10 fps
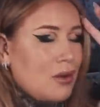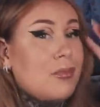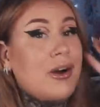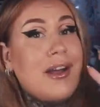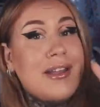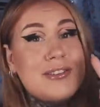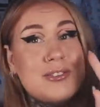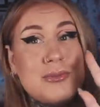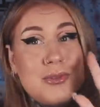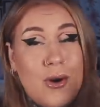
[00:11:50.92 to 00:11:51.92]
but I
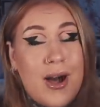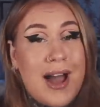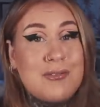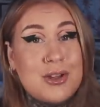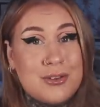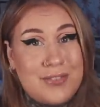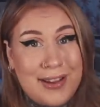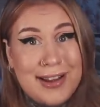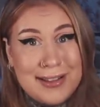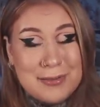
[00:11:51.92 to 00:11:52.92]
do not have good
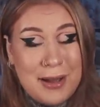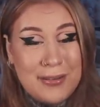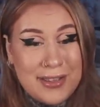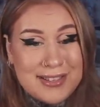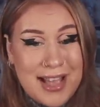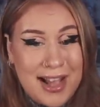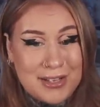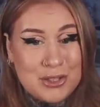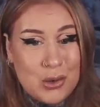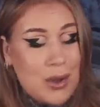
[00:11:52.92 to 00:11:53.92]
feelings about this
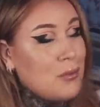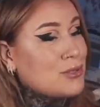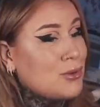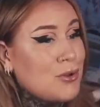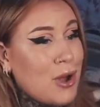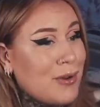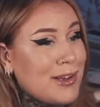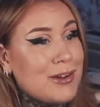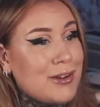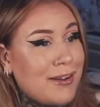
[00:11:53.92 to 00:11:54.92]
at all. It was all
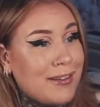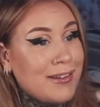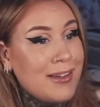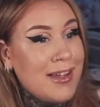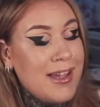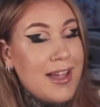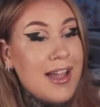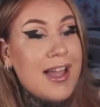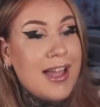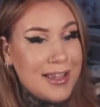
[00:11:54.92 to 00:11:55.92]
going good
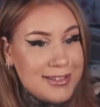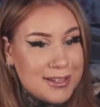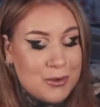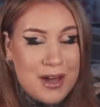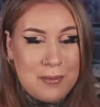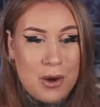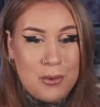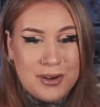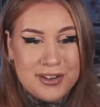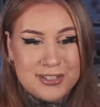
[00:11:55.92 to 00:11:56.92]
until that
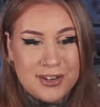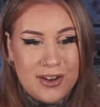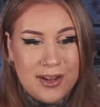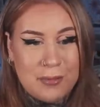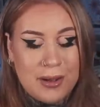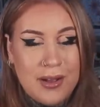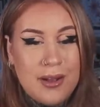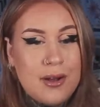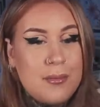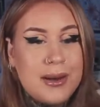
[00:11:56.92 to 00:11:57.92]
moment in time.
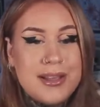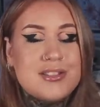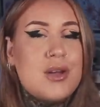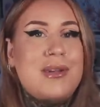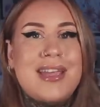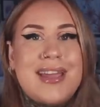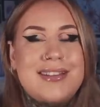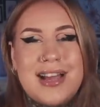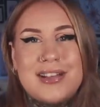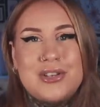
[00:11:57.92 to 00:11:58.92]
Please don't be
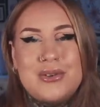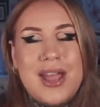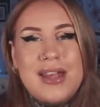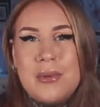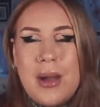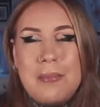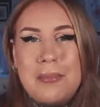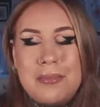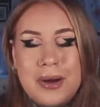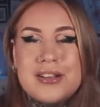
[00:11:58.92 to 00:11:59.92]
getting tattooed anywhere
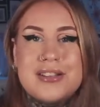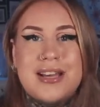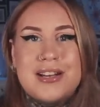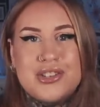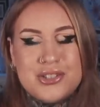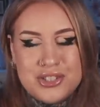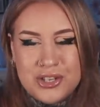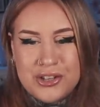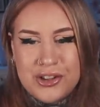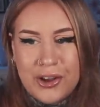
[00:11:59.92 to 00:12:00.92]
but a tattoo
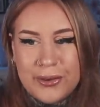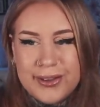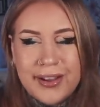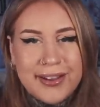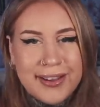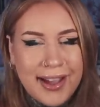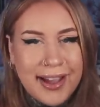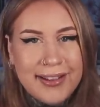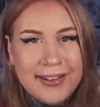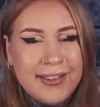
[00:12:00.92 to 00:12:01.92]
studio,
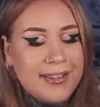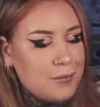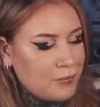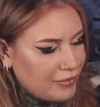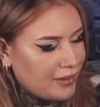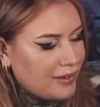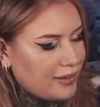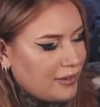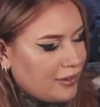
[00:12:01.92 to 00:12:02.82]
okay? Thank